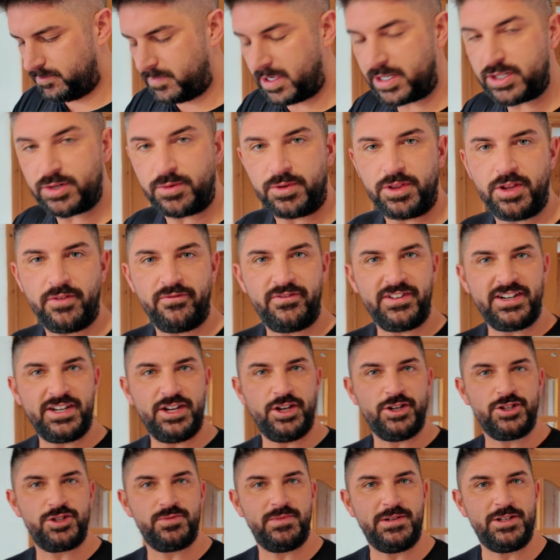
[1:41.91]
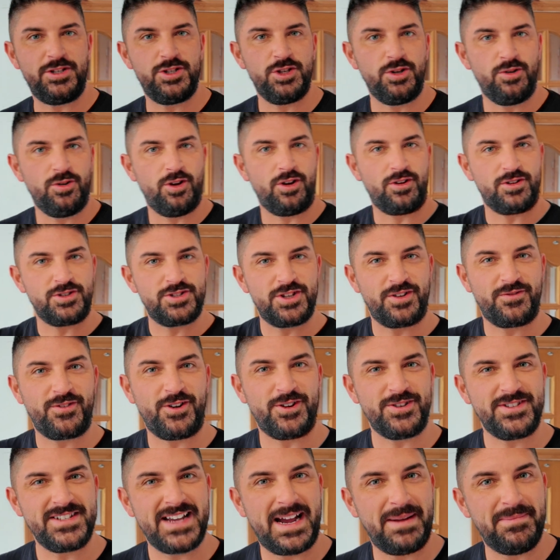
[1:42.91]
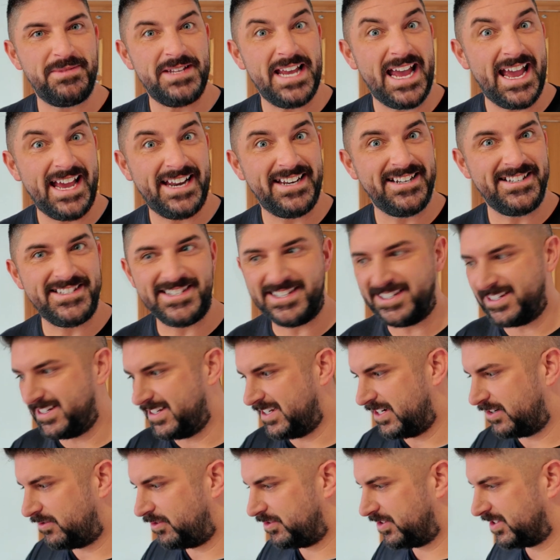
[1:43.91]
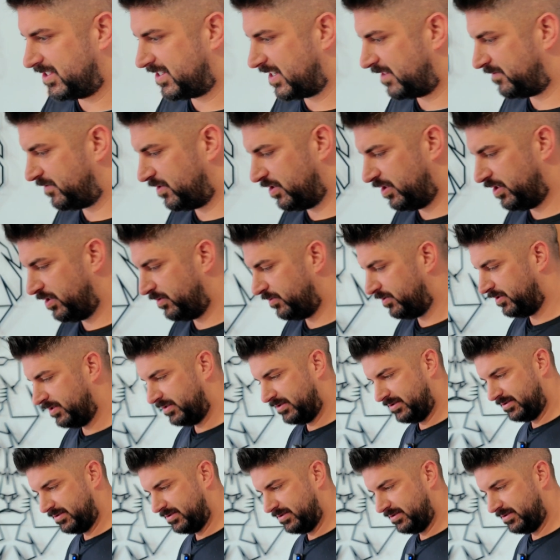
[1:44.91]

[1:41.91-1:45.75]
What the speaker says: I don't want the video to be too long, so I've got time to edit it later on this afternoon.